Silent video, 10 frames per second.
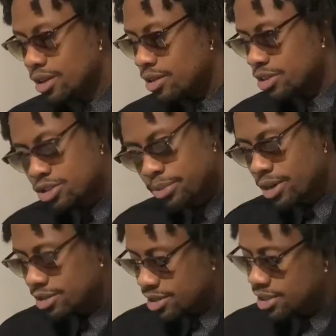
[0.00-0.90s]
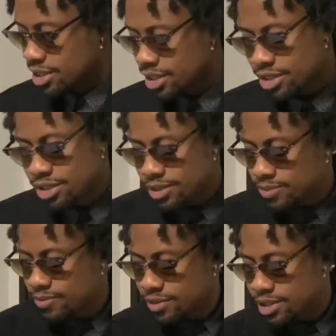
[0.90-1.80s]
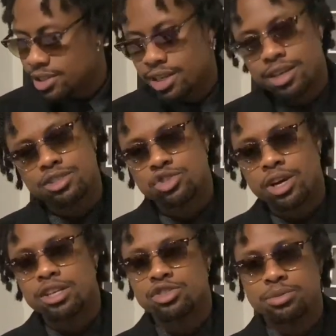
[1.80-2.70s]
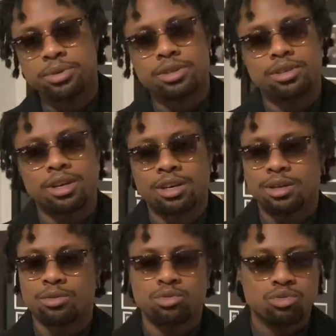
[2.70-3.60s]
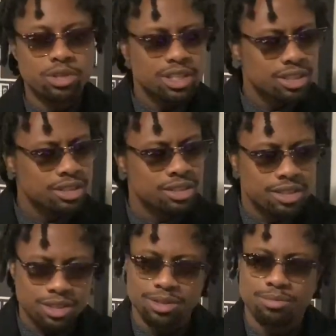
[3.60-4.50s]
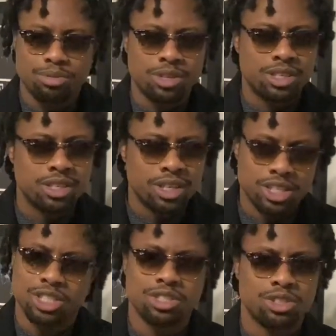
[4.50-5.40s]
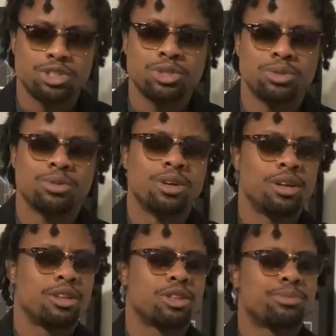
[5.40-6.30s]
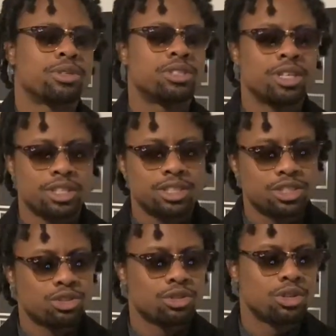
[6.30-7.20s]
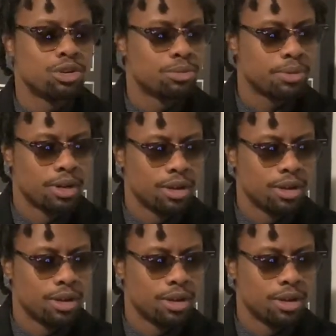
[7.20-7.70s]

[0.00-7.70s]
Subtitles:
There's about 6 standout tracks for me. Really good production too. The production's dope.